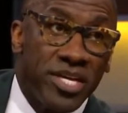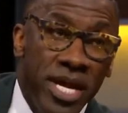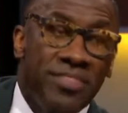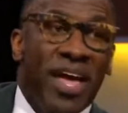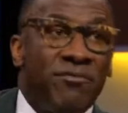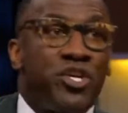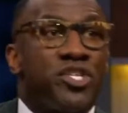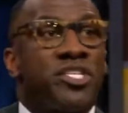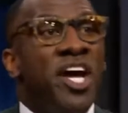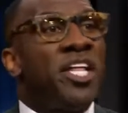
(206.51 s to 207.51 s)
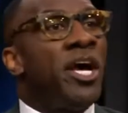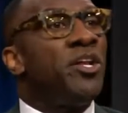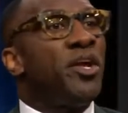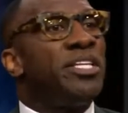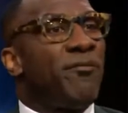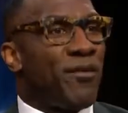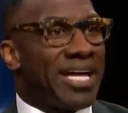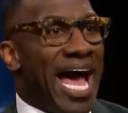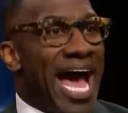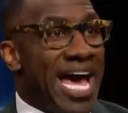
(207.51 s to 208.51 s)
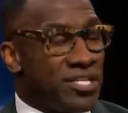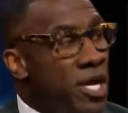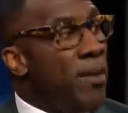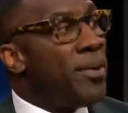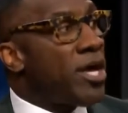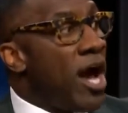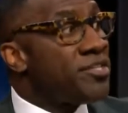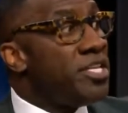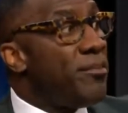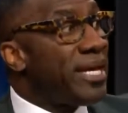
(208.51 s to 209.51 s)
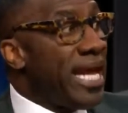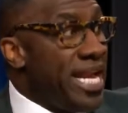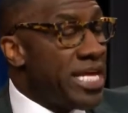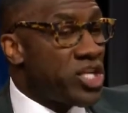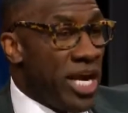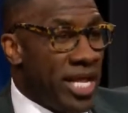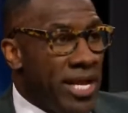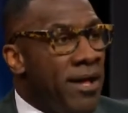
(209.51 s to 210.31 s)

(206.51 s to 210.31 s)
They've just done it under a different guise because in the beginning, Jenny,